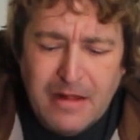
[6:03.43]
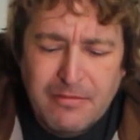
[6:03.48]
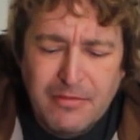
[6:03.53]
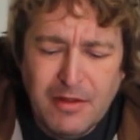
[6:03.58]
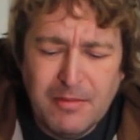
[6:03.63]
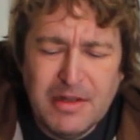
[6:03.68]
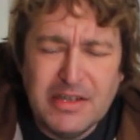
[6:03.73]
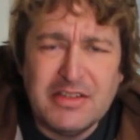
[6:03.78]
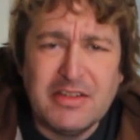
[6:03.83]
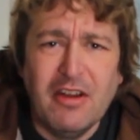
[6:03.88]

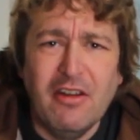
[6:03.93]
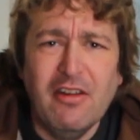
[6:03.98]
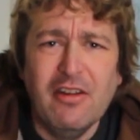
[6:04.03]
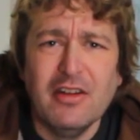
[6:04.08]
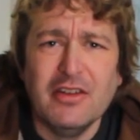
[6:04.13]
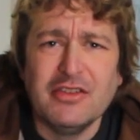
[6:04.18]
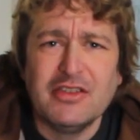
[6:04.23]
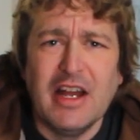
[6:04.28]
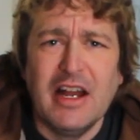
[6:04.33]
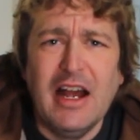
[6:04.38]
The
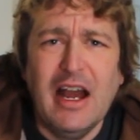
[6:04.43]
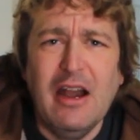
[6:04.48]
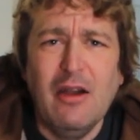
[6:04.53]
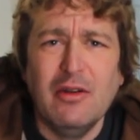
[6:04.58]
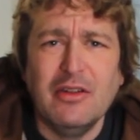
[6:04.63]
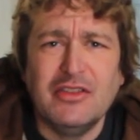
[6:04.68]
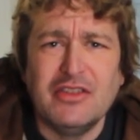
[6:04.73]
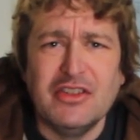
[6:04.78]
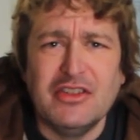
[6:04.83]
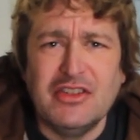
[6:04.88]
materials that I
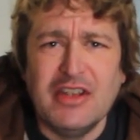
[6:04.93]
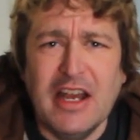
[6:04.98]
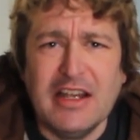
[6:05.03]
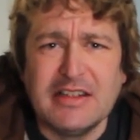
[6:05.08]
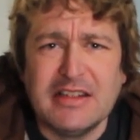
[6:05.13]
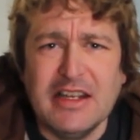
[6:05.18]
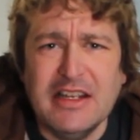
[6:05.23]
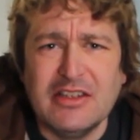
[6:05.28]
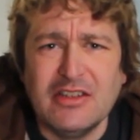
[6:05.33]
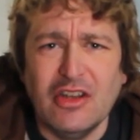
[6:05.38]
would
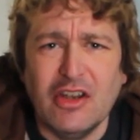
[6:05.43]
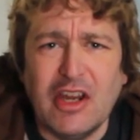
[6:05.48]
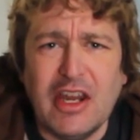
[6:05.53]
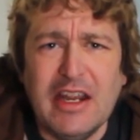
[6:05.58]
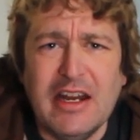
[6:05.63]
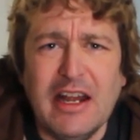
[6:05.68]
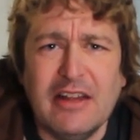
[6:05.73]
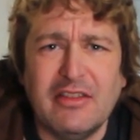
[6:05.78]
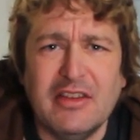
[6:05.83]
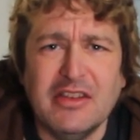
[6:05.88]
suggest is
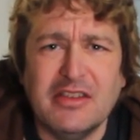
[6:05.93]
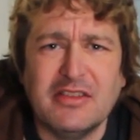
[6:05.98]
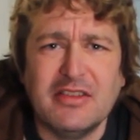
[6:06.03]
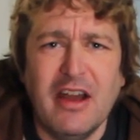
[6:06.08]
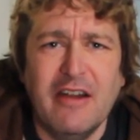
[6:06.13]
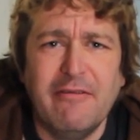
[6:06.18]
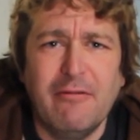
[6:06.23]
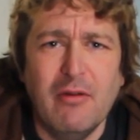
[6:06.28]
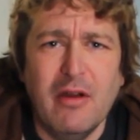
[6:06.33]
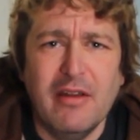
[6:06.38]
looking at this
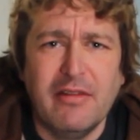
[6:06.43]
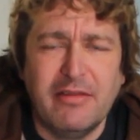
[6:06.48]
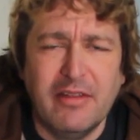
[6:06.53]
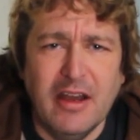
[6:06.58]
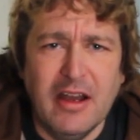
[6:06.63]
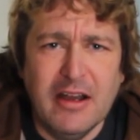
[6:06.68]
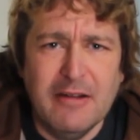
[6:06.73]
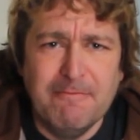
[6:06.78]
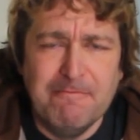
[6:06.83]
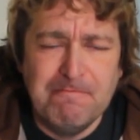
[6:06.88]
stuff with,
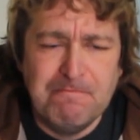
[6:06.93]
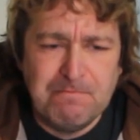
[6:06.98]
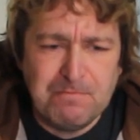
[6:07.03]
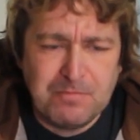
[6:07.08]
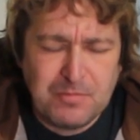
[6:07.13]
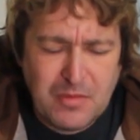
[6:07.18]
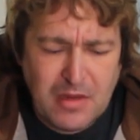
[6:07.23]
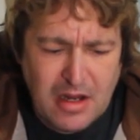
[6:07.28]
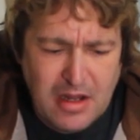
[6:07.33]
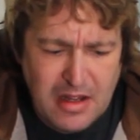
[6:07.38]
now
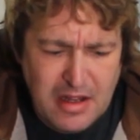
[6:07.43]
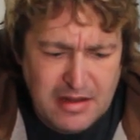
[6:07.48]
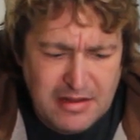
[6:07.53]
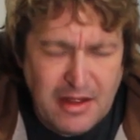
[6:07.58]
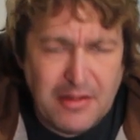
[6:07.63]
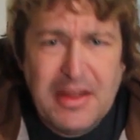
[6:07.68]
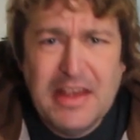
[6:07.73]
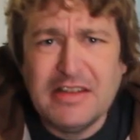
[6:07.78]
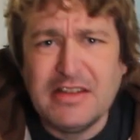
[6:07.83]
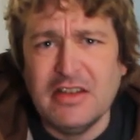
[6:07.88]

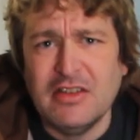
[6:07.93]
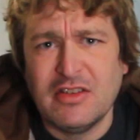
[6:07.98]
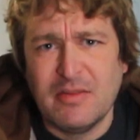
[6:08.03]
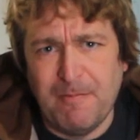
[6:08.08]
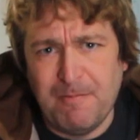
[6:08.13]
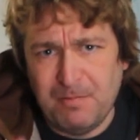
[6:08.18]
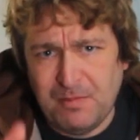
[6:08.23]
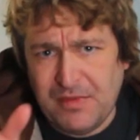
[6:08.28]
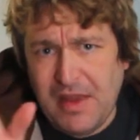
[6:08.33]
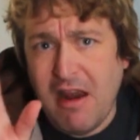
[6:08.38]
this is
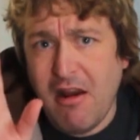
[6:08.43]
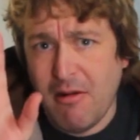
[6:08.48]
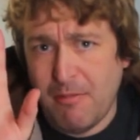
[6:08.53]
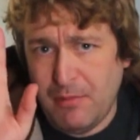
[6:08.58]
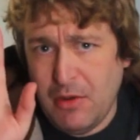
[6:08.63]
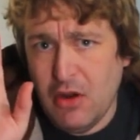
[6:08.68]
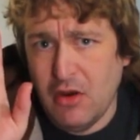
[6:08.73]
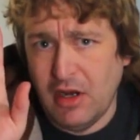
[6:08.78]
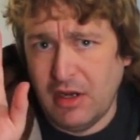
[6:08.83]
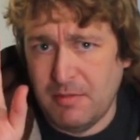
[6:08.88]

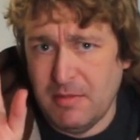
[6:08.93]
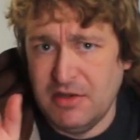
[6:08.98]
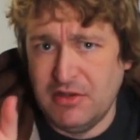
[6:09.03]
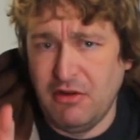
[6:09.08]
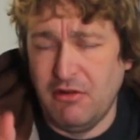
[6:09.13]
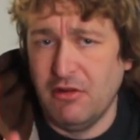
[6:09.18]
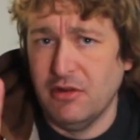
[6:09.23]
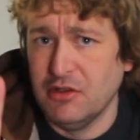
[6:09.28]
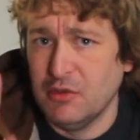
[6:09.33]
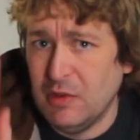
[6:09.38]
therapeutic
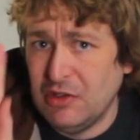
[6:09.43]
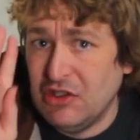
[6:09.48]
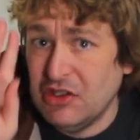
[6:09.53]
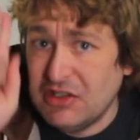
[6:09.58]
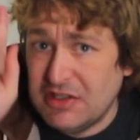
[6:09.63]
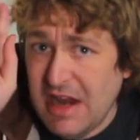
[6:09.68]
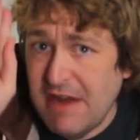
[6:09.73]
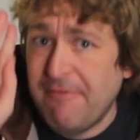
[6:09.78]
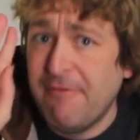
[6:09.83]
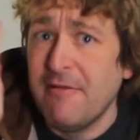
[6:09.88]
materials, which
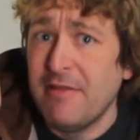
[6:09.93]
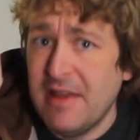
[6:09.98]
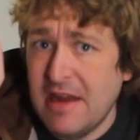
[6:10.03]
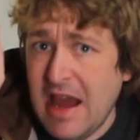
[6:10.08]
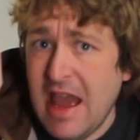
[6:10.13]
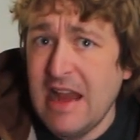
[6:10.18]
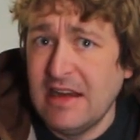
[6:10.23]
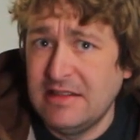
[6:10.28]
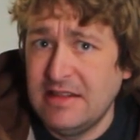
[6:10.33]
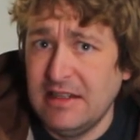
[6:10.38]
is different than
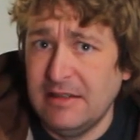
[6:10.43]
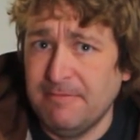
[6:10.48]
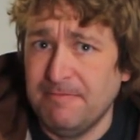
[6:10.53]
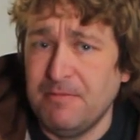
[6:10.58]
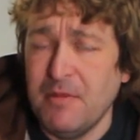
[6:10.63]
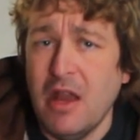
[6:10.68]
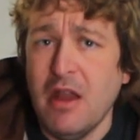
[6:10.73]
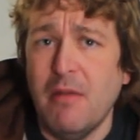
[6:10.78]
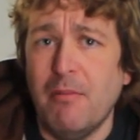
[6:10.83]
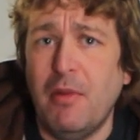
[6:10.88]
acting.
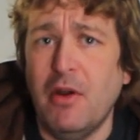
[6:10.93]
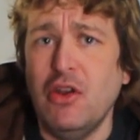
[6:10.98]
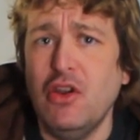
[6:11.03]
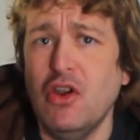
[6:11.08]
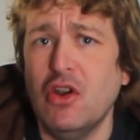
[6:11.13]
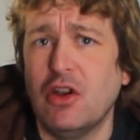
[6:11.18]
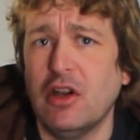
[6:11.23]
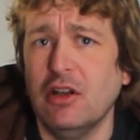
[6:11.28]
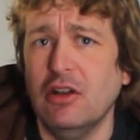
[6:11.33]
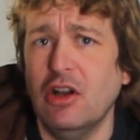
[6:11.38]
But
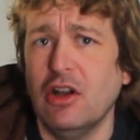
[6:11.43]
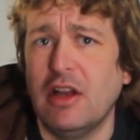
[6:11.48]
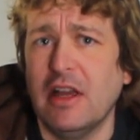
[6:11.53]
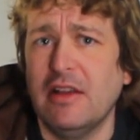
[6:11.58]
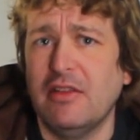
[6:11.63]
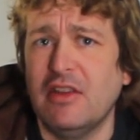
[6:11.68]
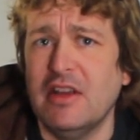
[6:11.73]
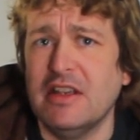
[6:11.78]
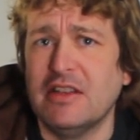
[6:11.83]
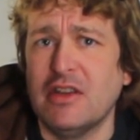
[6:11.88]
you could look
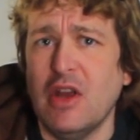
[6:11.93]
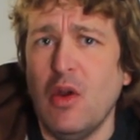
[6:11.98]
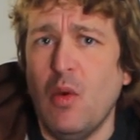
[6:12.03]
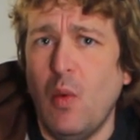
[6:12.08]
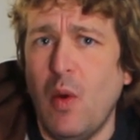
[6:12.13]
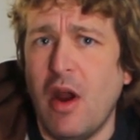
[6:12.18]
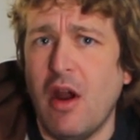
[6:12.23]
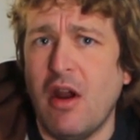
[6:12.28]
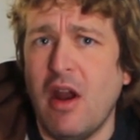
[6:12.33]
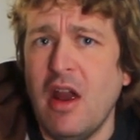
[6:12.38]
at this
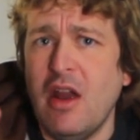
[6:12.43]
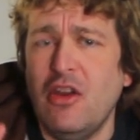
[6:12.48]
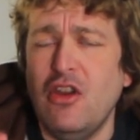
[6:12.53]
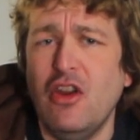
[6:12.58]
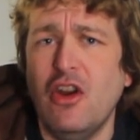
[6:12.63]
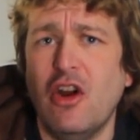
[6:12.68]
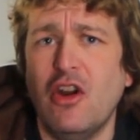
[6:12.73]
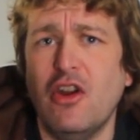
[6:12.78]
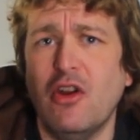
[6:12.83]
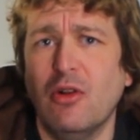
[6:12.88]
where,
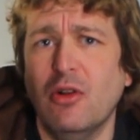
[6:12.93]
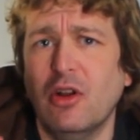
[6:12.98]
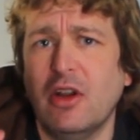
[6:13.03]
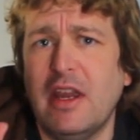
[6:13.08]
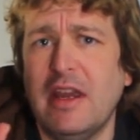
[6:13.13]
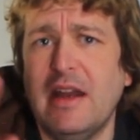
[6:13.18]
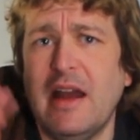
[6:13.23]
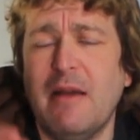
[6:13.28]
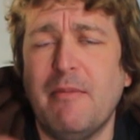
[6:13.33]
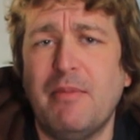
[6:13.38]
you know, you're
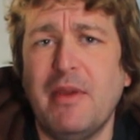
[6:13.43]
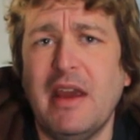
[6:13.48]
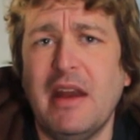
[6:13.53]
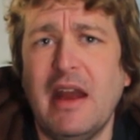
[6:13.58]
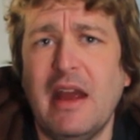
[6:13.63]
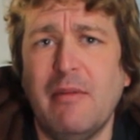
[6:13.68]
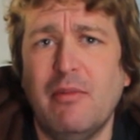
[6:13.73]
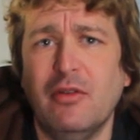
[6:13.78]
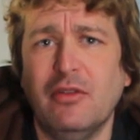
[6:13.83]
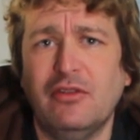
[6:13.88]
looking at being
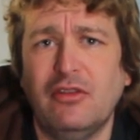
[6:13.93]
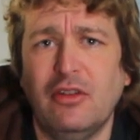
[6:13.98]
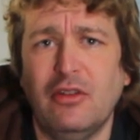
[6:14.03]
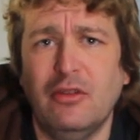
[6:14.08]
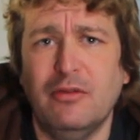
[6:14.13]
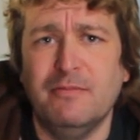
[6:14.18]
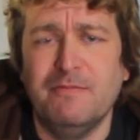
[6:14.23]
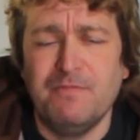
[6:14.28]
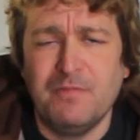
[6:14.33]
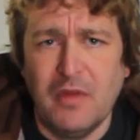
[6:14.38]
able
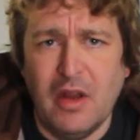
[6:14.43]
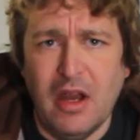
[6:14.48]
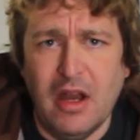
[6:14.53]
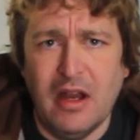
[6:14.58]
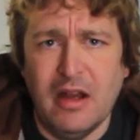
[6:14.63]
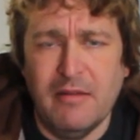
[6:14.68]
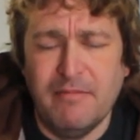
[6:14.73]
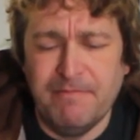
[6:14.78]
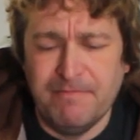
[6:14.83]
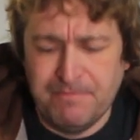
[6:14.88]
to
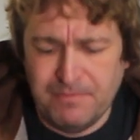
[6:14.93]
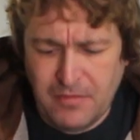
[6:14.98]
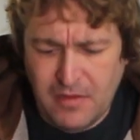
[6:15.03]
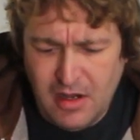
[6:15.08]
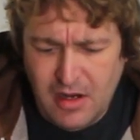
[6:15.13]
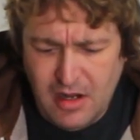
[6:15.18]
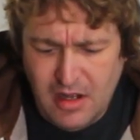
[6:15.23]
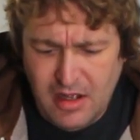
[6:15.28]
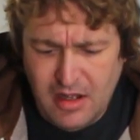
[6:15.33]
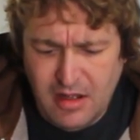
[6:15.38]

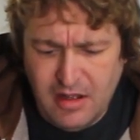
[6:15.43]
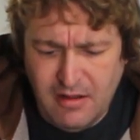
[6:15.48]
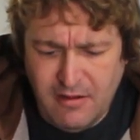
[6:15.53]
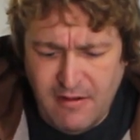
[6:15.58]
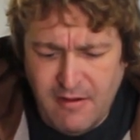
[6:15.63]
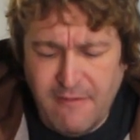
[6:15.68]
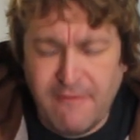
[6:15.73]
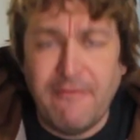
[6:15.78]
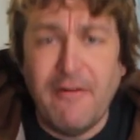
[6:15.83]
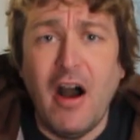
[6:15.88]

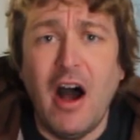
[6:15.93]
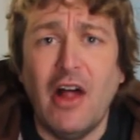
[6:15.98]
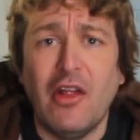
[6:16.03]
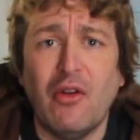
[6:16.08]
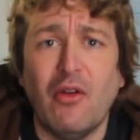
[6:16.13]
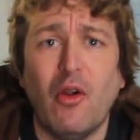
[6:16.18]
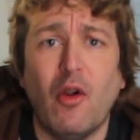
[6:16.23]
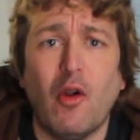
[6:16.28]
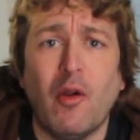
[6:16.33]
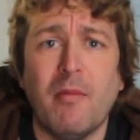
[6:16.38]

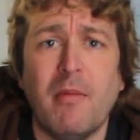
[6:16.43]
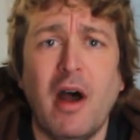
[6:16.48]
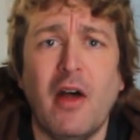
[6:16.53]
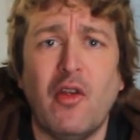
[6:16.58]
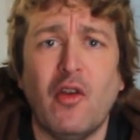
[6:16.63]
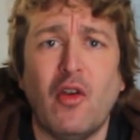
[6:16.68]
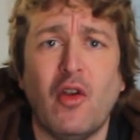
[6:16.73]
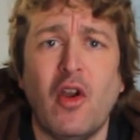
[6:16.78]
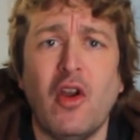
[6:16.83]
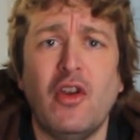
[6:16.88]
father or
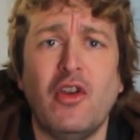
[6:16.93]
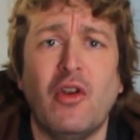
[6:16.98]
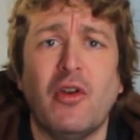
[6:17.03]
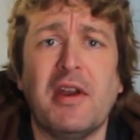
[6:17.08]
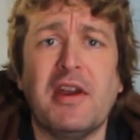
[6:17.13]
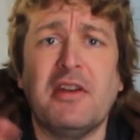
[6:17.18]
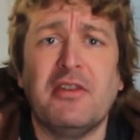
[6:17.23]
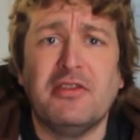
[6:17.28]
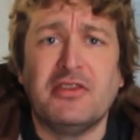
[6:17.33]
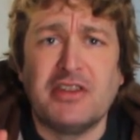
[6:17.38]
mother your
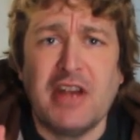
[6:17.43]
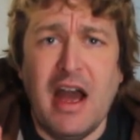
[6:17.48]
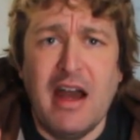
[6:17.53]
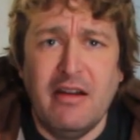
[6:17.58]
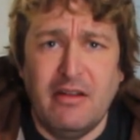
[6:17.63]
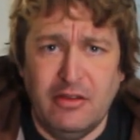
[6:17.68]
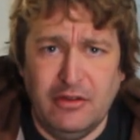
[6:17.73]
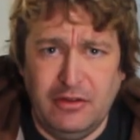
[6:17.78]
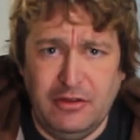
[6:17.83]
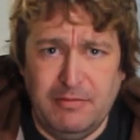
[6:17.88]
inner
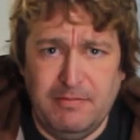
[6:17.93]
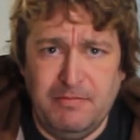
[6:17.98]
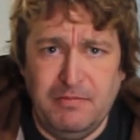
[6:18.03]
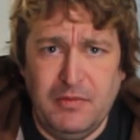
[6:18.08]
child.